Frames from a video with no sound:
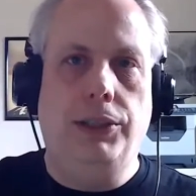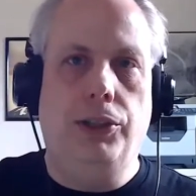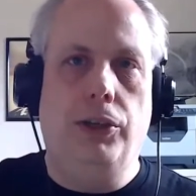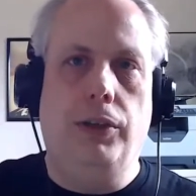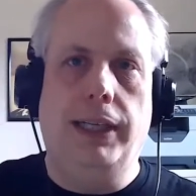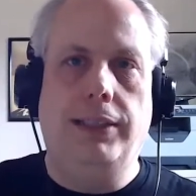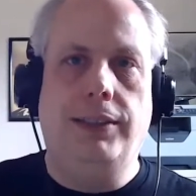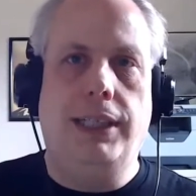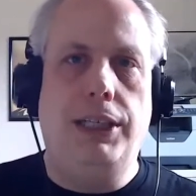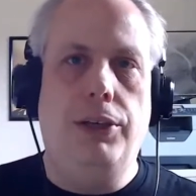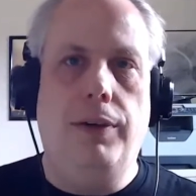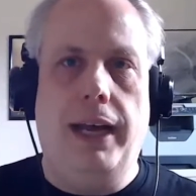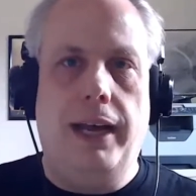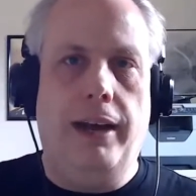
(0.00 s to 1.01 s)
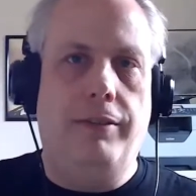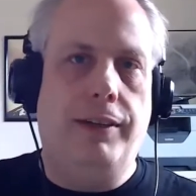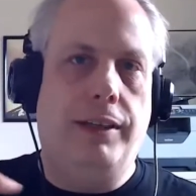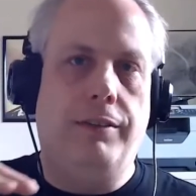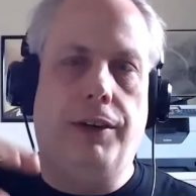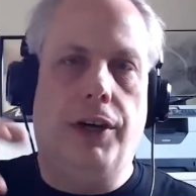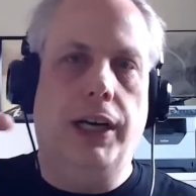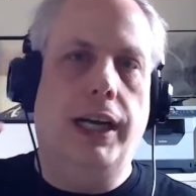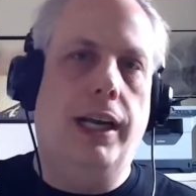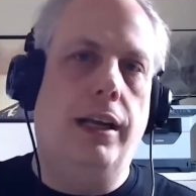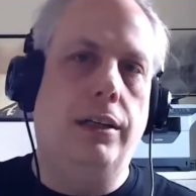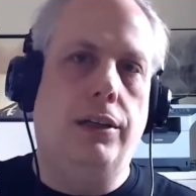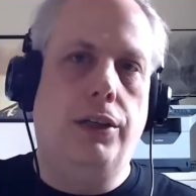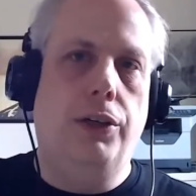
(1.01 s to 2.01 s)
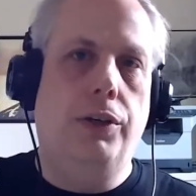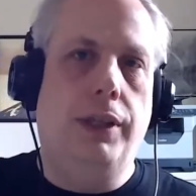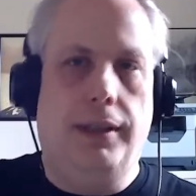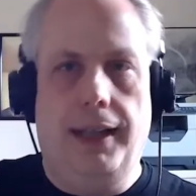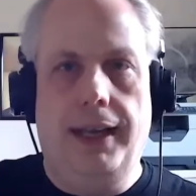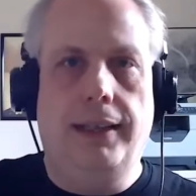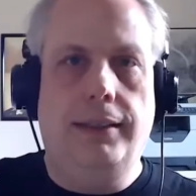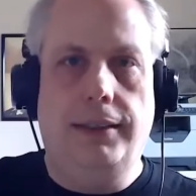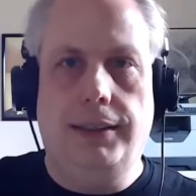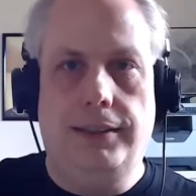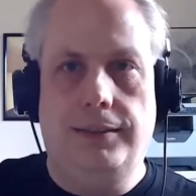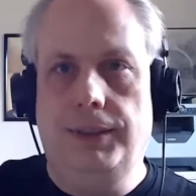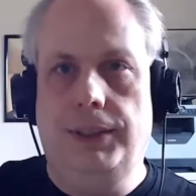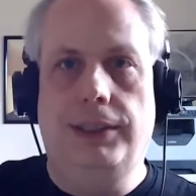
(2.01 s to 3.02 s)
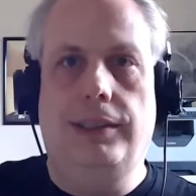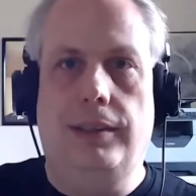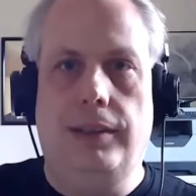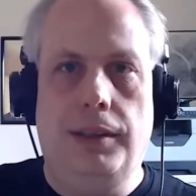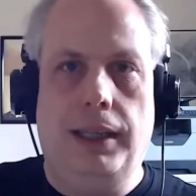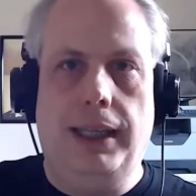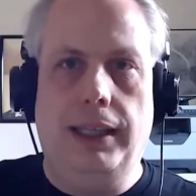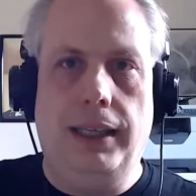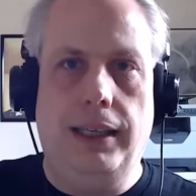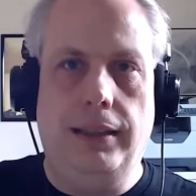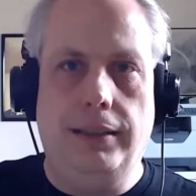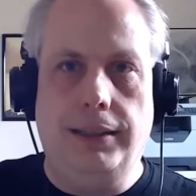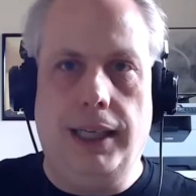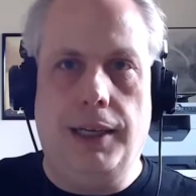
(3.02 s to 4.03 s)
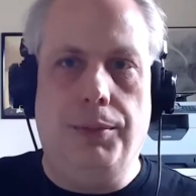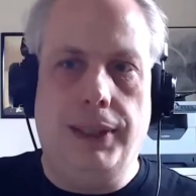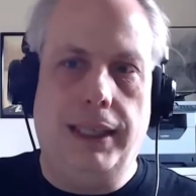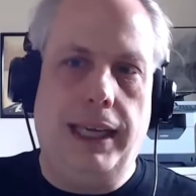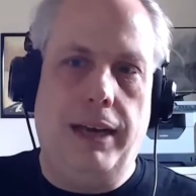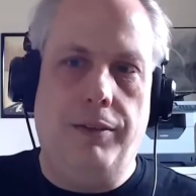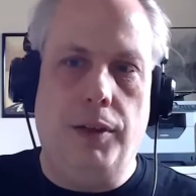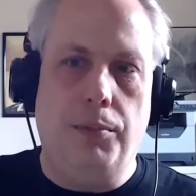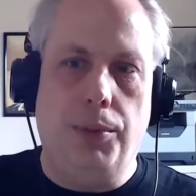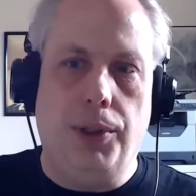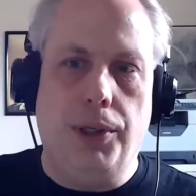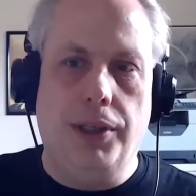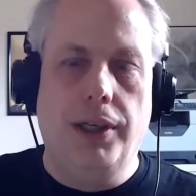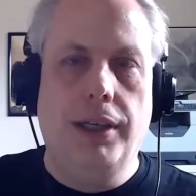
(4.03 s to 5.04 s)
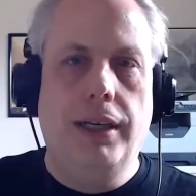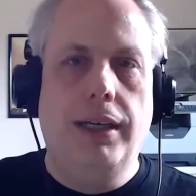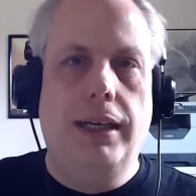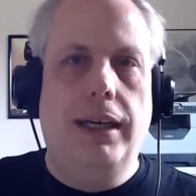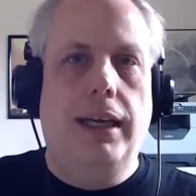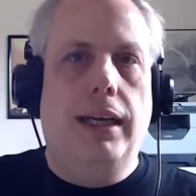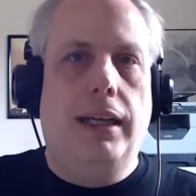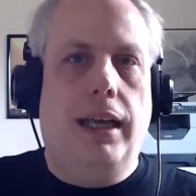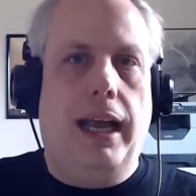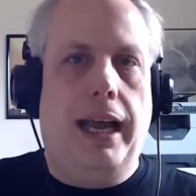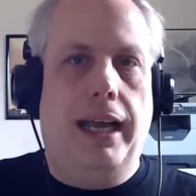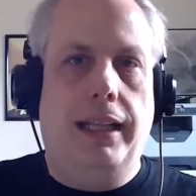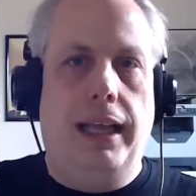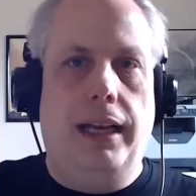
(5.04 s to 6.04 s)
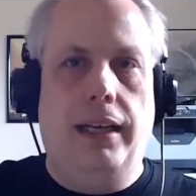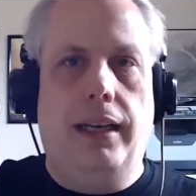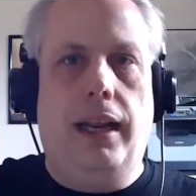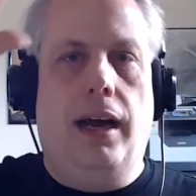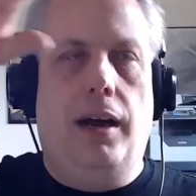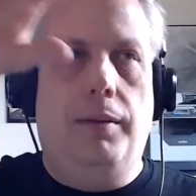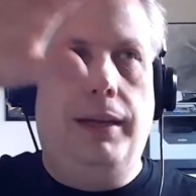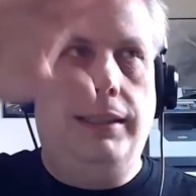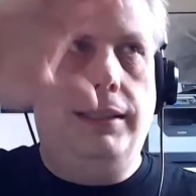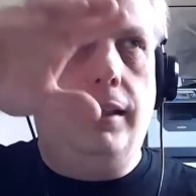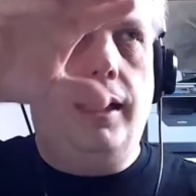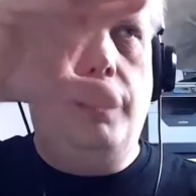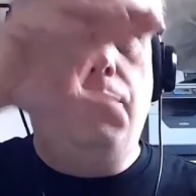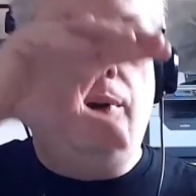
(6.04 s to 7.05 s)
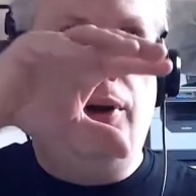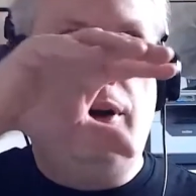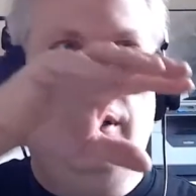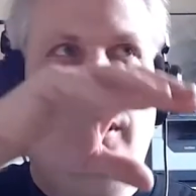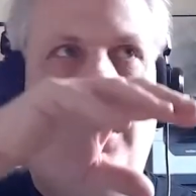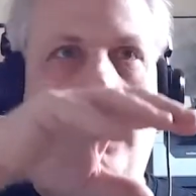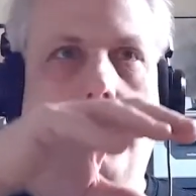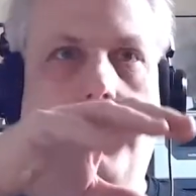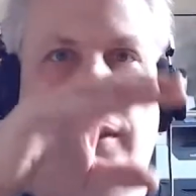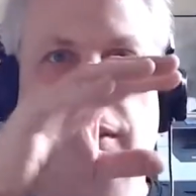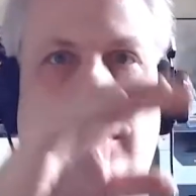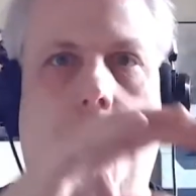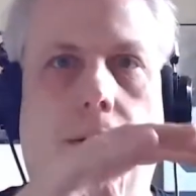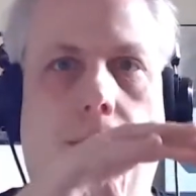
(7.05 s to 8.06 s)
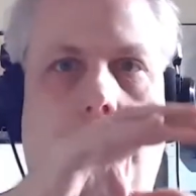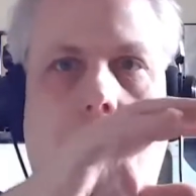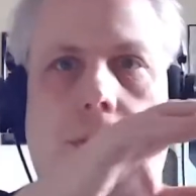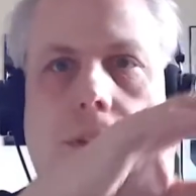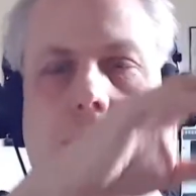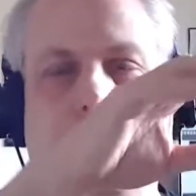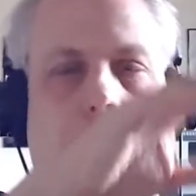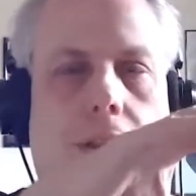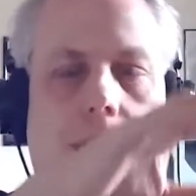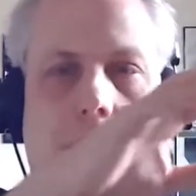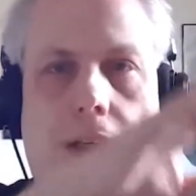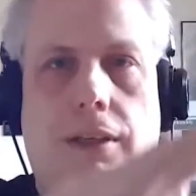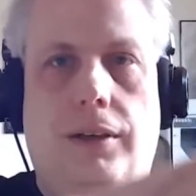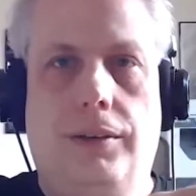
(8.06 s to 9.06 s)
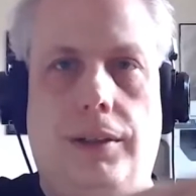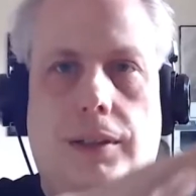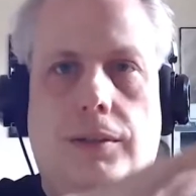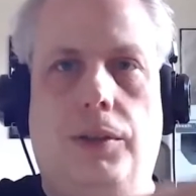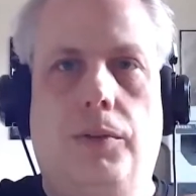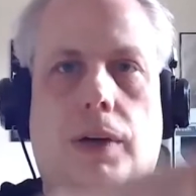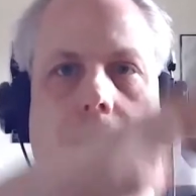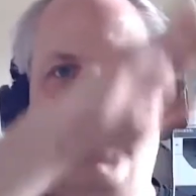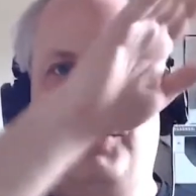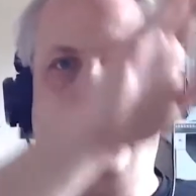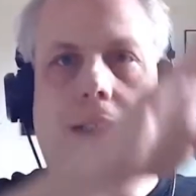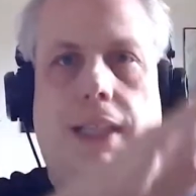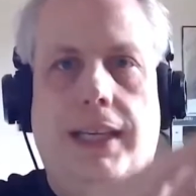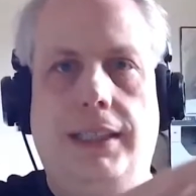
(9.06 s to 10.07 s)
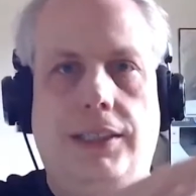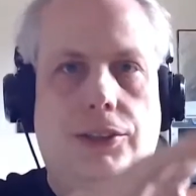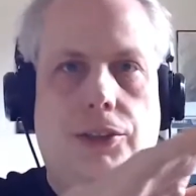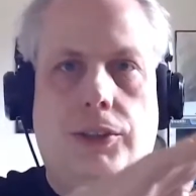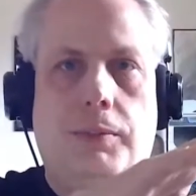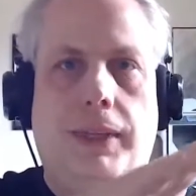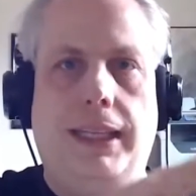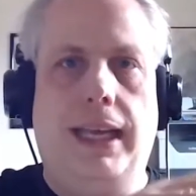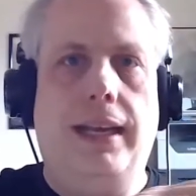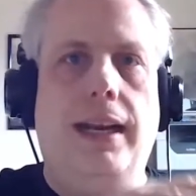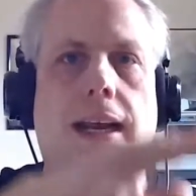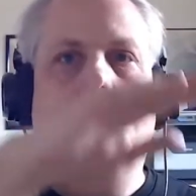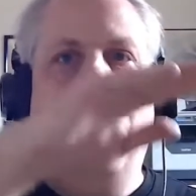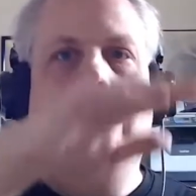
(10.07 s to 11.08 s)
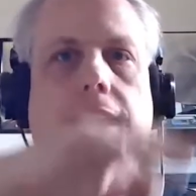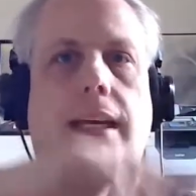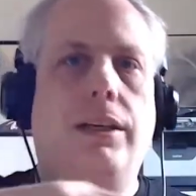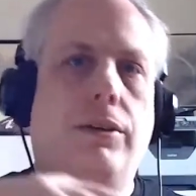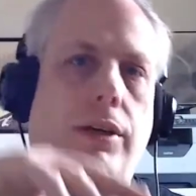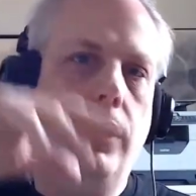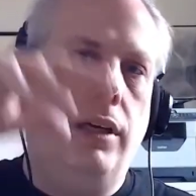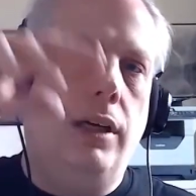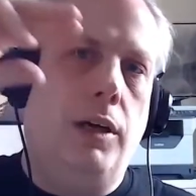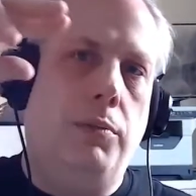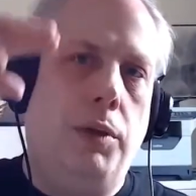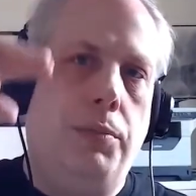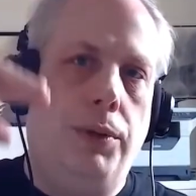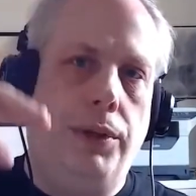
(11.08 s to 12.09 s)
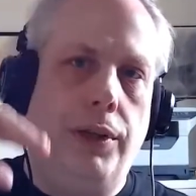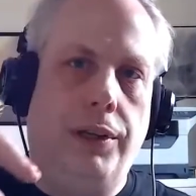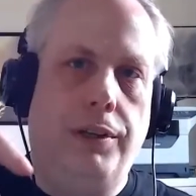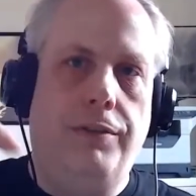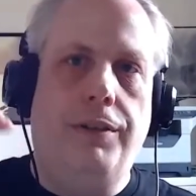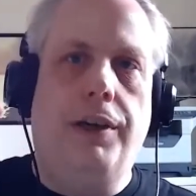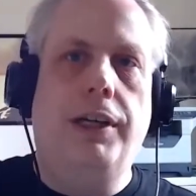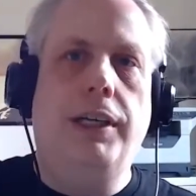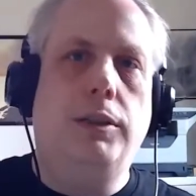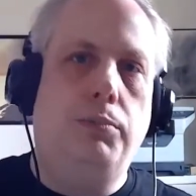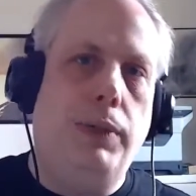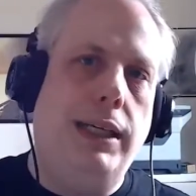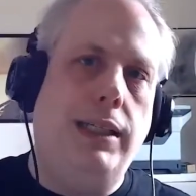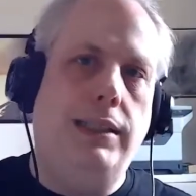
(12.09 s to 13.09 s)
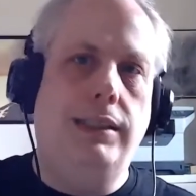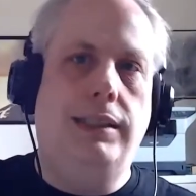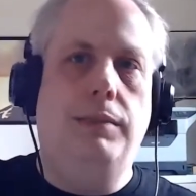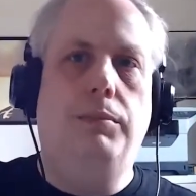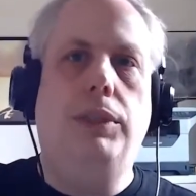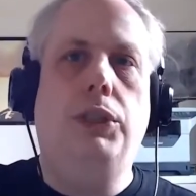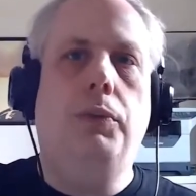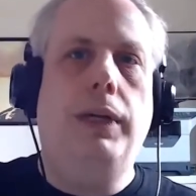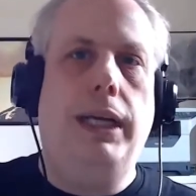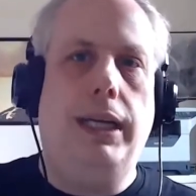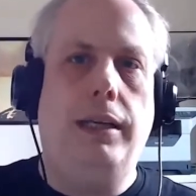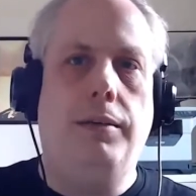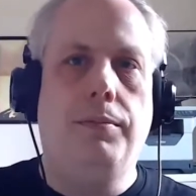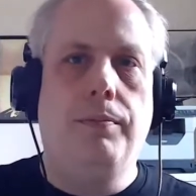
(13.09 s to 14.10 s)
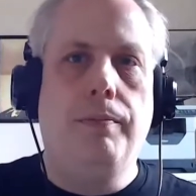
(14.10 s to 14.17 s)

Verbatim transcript: So let's say you have at the very end Nuke Atlantis, which is I think the example that they have in the book. And then uh, as a light part, you know the the revolution, you know the the rise of Atlantis or something like that. And then you can come up with all the various pieces in between.